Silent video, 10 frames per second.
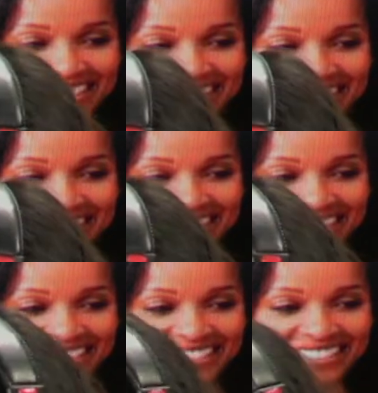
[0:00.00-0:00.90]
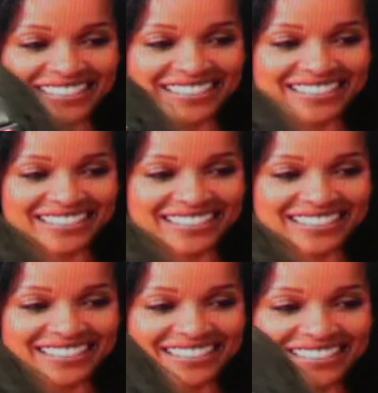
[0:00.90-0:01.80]

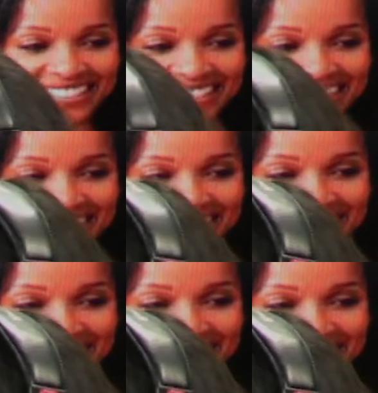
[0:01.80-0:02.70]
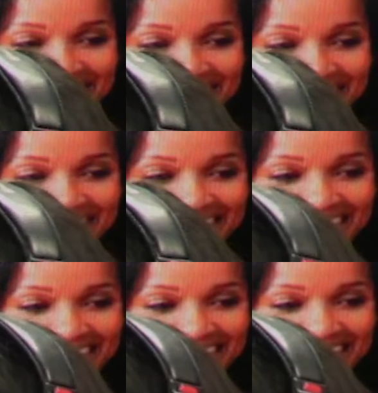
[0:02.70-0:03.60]

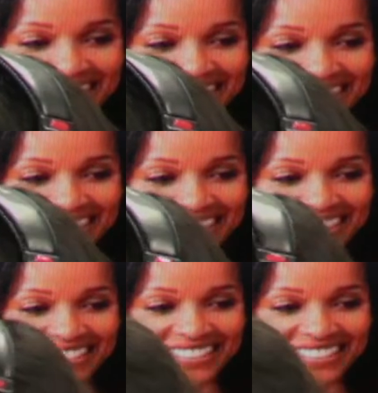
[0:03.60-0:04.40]
[no speech]